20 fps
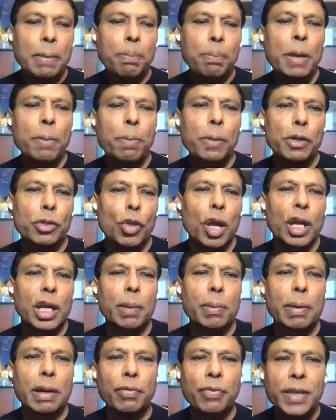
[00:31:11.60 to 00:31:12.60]
People talk
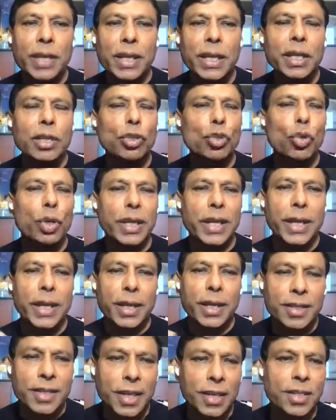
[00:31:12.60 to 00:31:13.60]
about we need to create
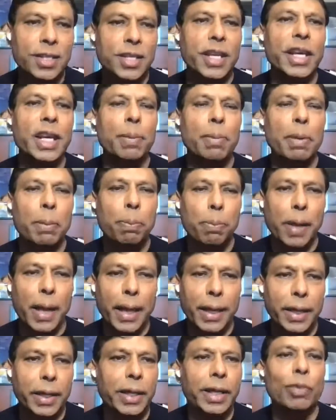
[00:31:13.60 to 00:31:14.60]
a sustainable planet,